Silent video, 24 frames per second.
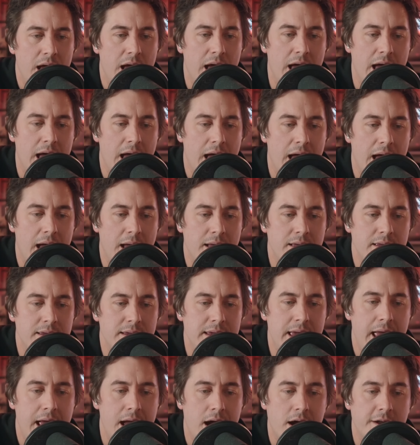
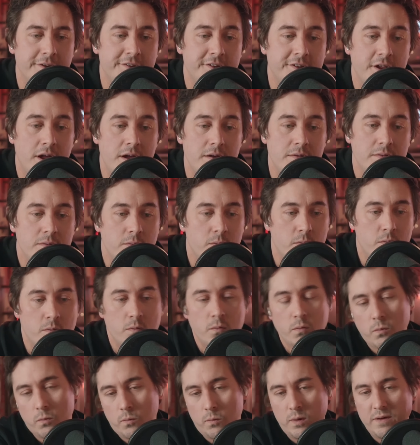So
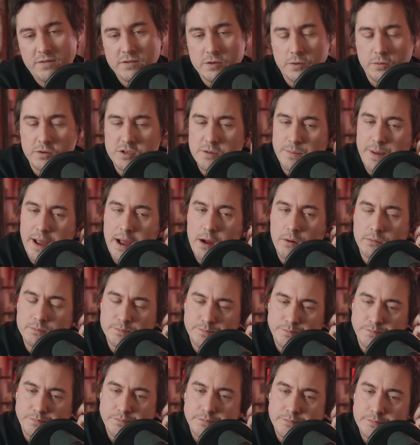we've talked
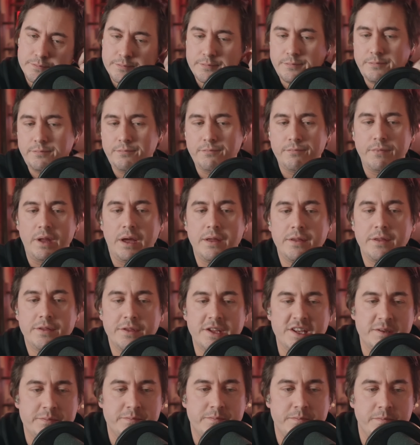about
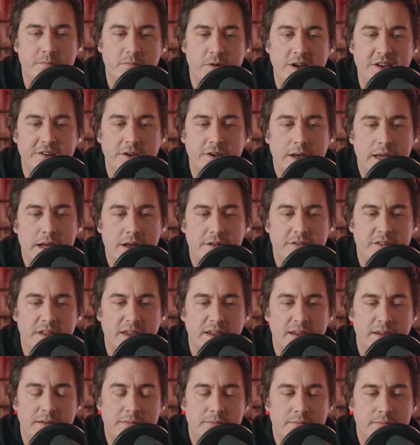this recently, I
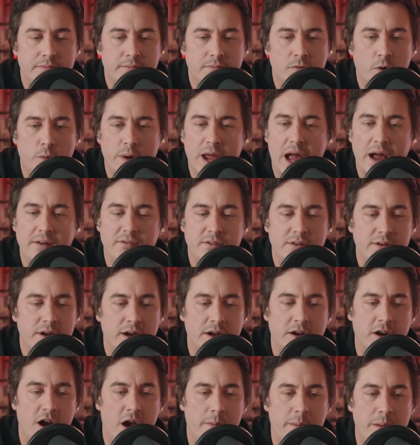think, or we
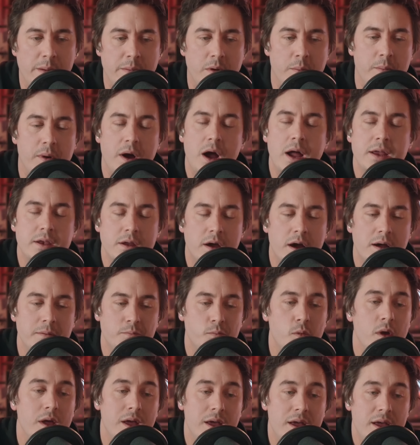haven't, I can't remember.
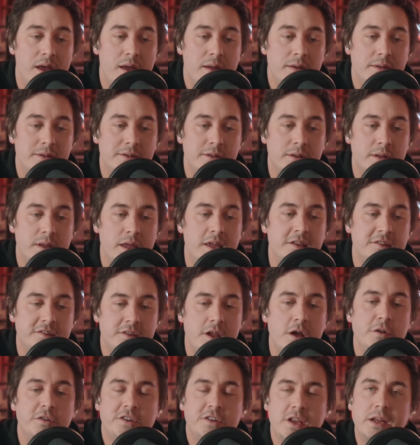But
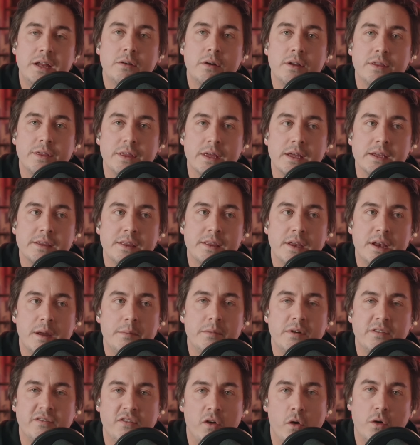it's no secret that the
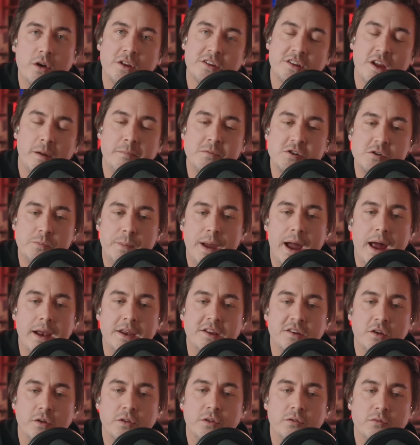number of foreigners coming to Japan
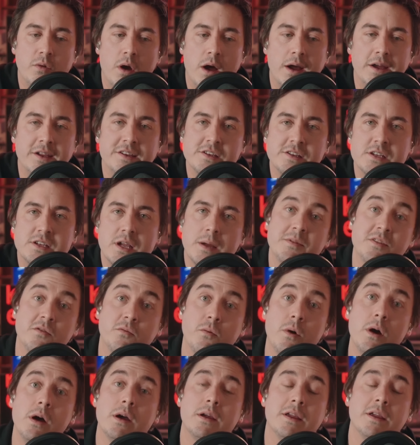is on the rise in terms
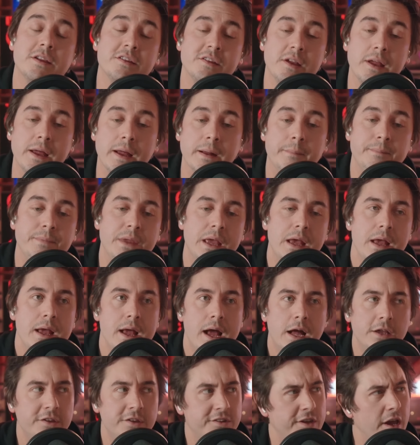of workers here.
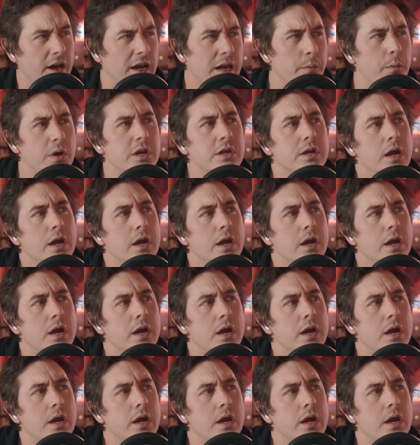And certainly when